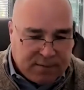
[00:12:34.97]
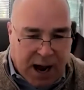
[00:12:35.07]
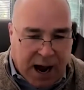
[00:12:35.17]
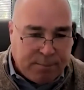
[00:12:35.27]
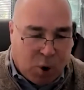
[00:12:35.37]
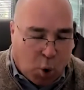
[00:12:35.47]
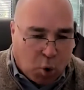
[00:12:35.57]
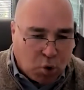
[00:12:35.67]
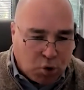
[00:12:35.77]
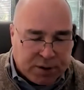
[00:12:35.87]
I'm
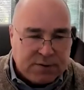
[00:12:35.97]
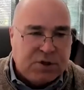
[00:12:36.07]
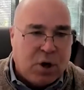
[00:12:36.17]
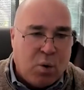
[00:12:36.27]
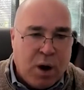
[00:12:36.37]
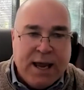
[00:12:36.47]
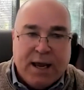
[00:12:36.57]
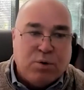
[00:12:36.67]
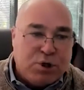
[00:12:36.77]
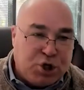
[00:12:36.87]
old, so
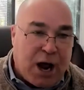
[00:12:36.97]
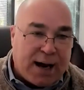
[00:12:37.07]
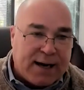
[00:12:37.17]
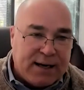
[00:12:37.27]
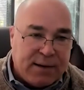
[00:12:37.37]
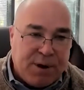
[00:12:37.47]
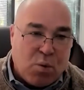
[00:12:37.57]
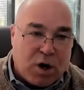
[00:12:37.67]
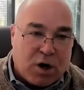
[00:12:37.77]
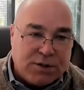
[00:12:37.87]
it was shocking to me
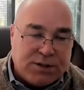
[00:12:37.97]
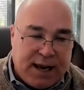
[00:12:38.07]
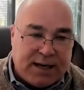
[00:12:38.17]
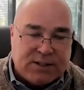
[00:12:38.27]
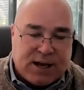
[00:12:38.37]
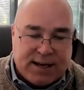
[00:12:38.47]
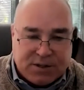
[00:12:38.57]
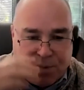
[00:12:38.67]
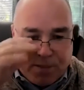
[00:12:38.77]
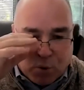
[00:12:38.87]
when our data
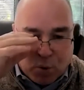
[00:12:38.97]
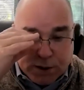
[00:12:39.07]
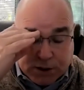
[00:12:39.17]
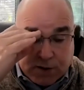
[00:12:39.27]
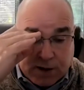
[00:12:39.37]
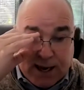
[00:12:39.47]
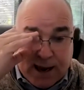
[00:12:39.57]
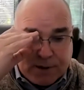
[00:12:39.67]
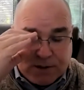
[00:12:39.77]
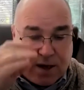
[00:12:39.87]
science people recently
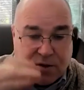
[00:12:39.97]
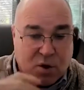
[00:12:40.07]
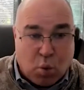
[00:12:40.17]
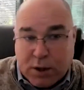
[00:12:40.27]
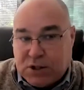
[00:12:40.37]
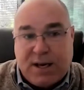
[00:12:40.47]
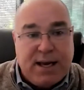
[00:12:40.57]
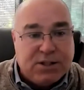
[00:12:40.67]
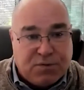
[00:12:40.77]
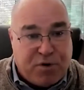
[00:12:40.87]
came and said the
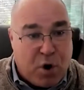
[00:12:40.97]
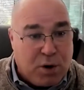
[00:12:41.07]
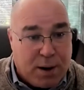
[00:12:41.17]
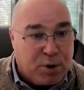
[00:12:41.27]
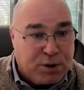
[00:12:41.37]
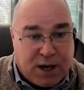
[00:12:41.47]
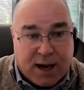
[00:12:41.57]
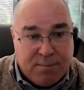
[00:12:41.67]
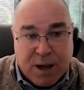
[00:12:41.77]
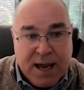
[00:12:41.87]
riskiest phone number
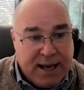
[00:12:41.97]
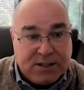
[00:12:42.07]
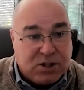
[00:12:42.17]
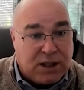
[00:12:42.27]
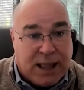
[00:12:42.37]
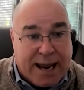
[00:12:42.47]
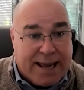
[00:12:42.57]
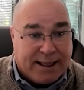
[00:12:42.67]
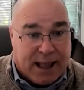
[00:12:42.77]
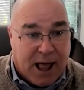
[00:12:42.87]
type is a
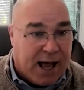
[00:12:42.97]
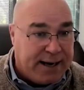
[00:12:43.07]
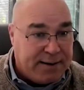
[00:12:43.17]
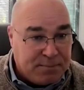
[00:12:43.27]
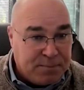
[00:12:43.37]
landline.